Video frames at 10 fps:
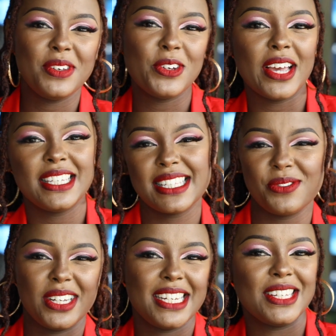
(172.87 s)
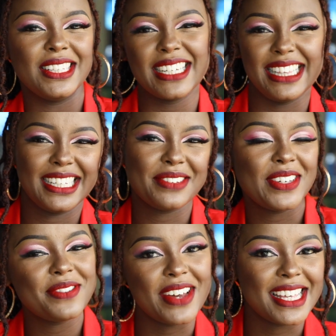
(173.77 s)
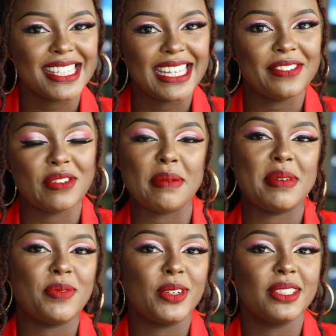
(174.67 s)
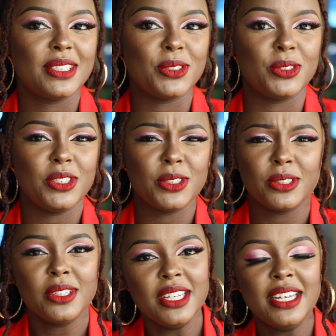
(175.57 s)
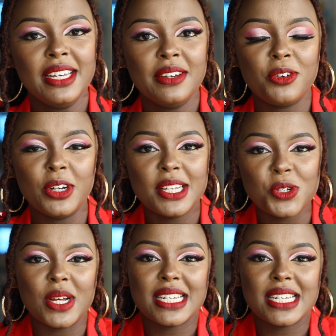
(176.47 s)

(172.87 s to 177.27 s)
You know, I just wanted to look a little bit fancy for my people to, you know, for it to